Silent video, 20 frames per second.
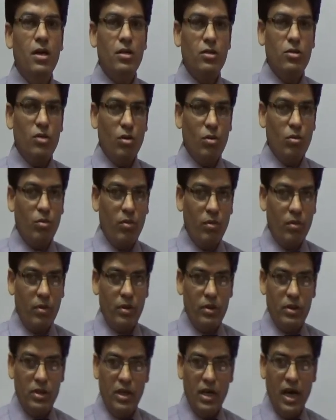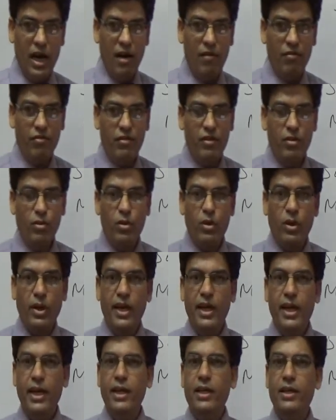So, you have to
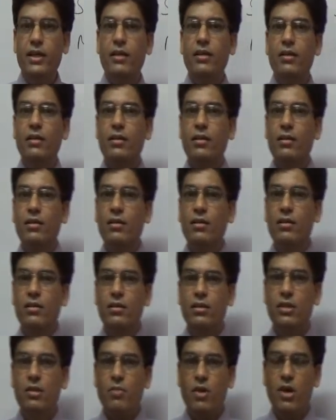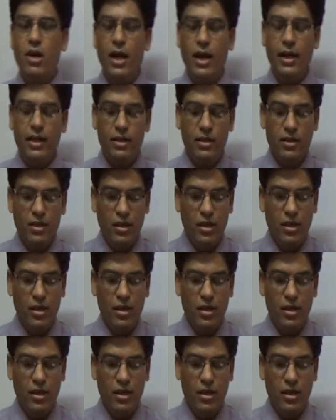create the product.